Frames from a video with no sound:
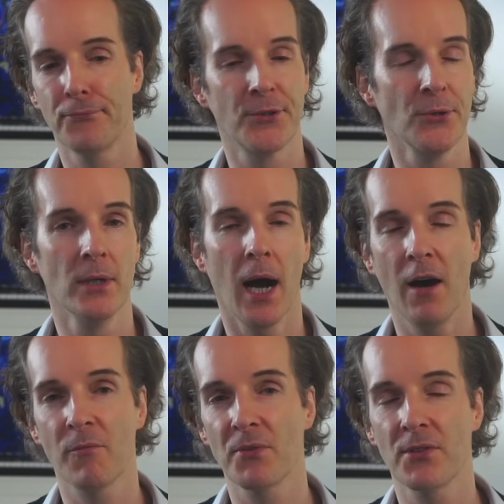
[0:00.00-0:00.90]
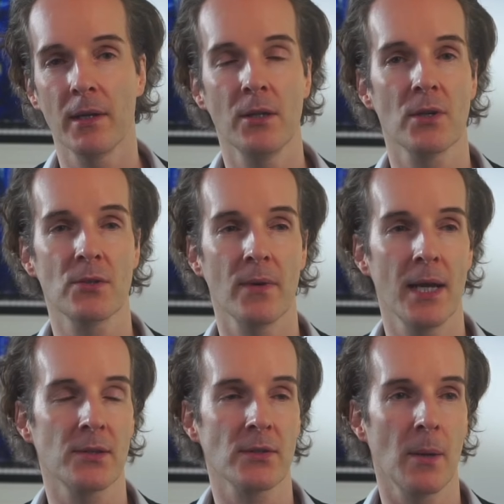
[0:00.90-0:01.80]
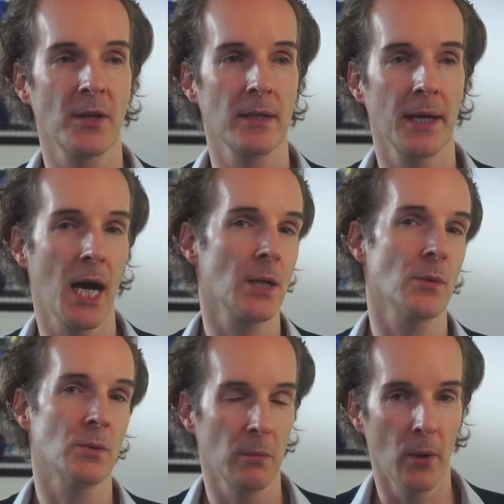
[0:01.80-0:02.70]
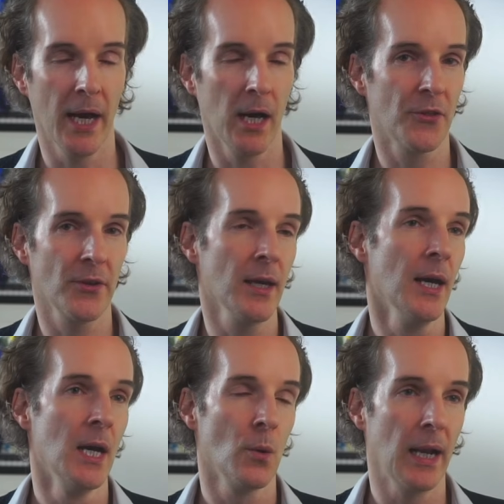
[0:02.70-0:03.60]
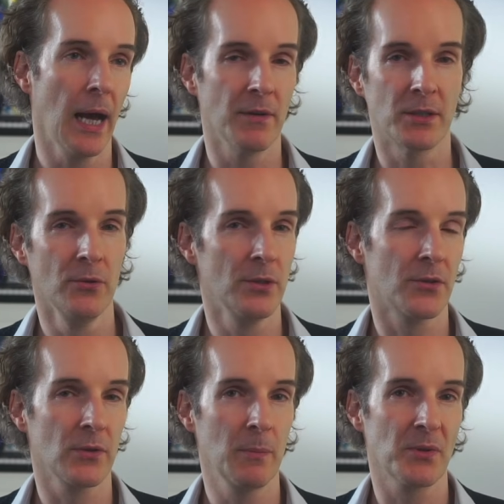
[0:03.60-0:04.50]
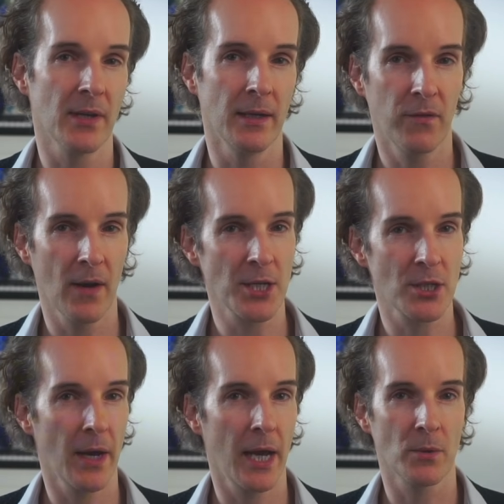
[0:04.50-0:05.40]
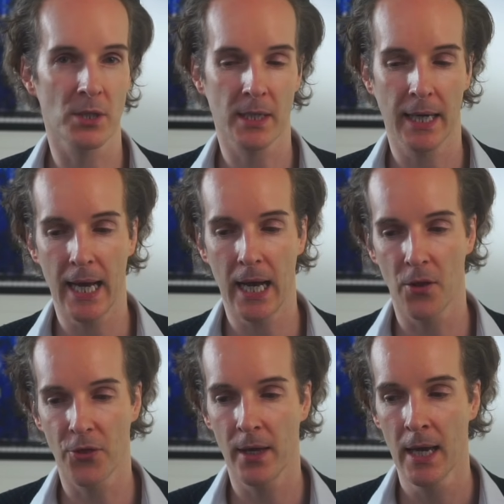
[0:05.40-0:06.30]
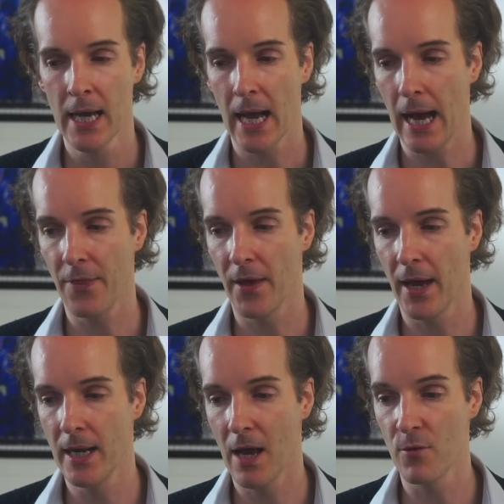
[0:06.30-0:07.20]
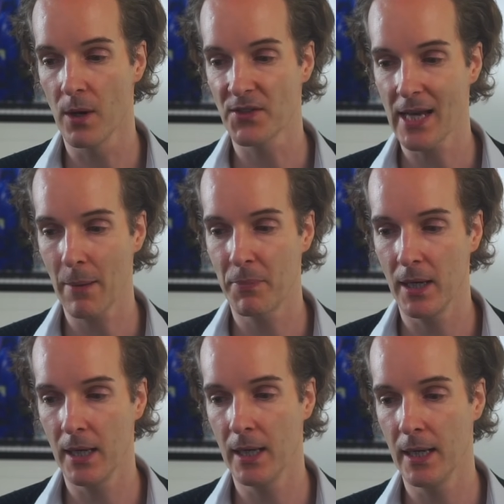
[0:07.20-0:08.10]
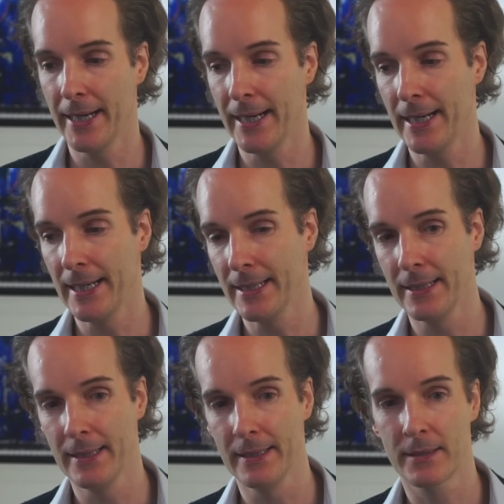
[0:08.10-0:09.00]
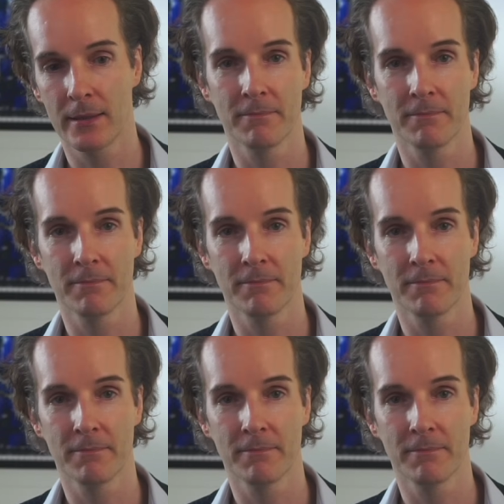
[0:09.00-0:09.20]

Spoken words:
2.5% interest rates or something like that, which will be more healthy. We'll have a 2 to 3% inflation rate, which is kind of healthy. And then everyone's happy and